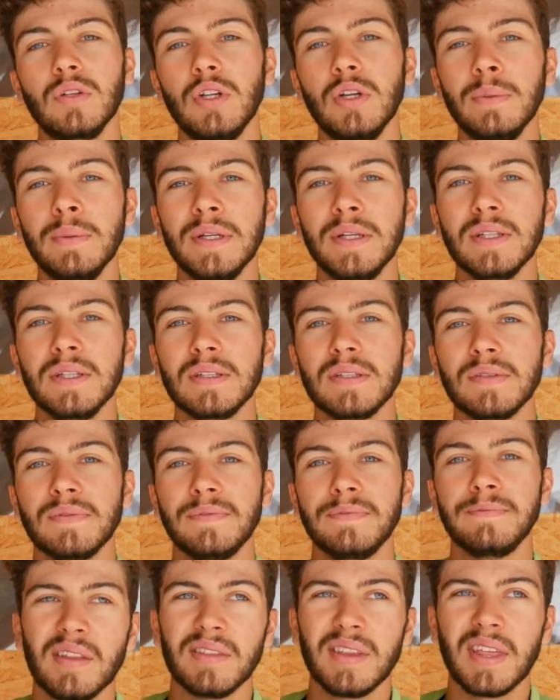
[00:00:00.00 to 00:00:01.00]
2
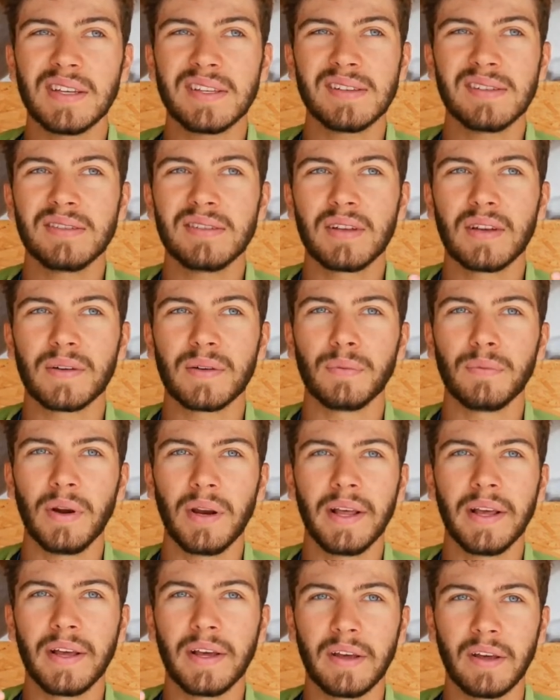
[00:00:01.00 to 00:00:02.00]
minutes, doesn't
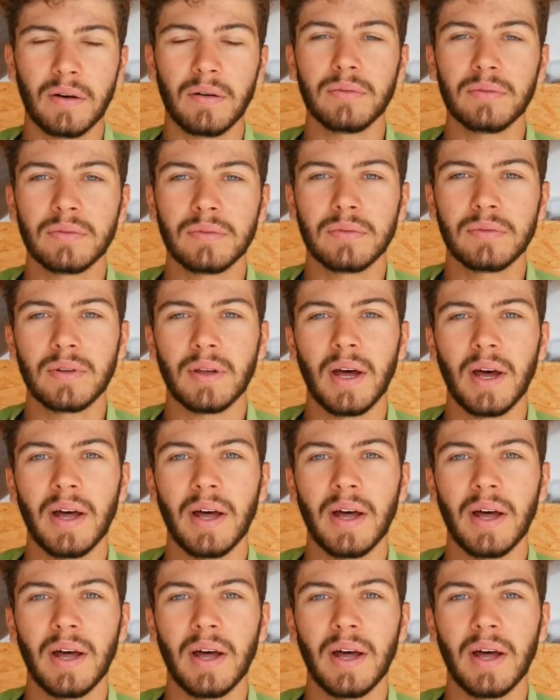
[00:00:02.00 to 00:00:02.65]
really count,